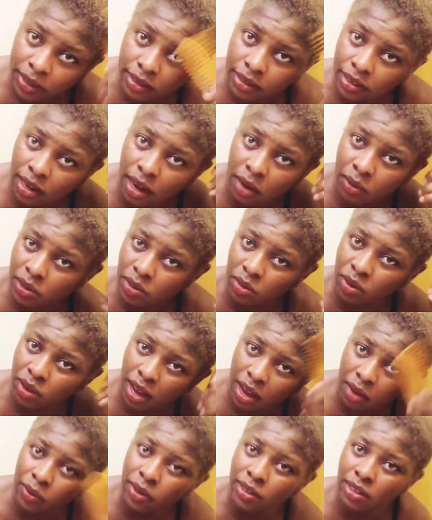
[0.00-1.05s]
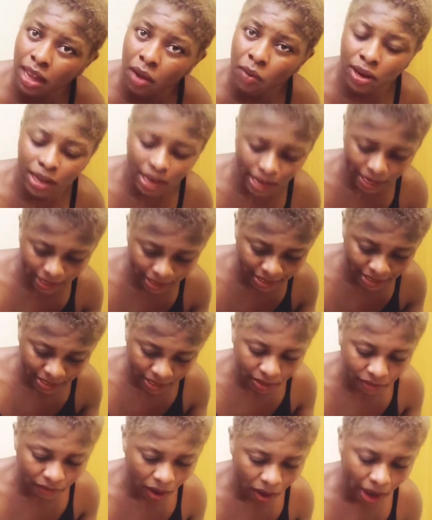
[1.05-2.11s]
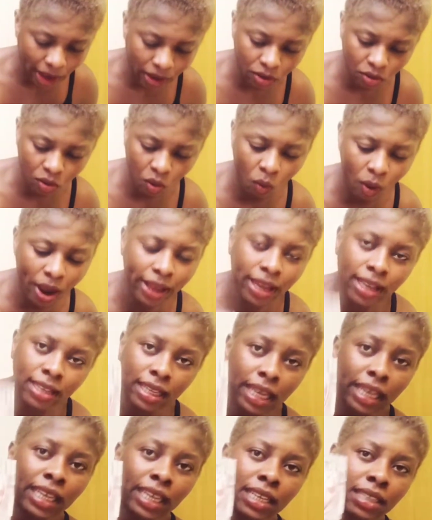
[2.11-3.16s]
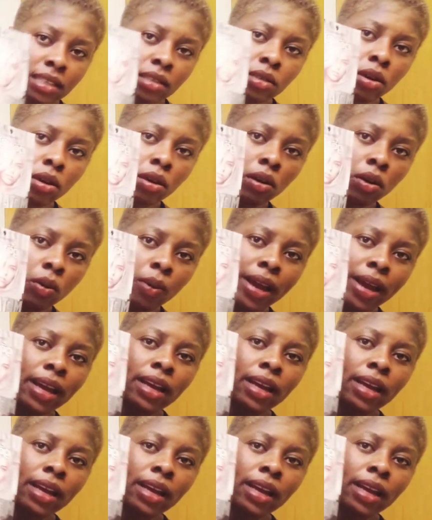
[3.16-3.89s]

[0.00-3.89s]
you know, I want like silver. I don't know, why can't I get this color? Why